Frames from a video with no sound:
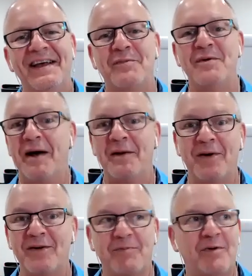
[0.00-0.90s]
wouldn't matter
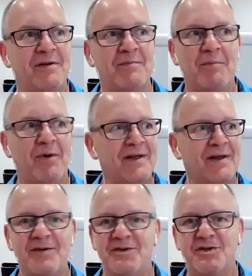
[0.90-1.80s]
what I was putting in my body, it
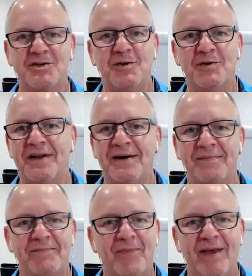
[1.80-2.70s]
was just chewing it up.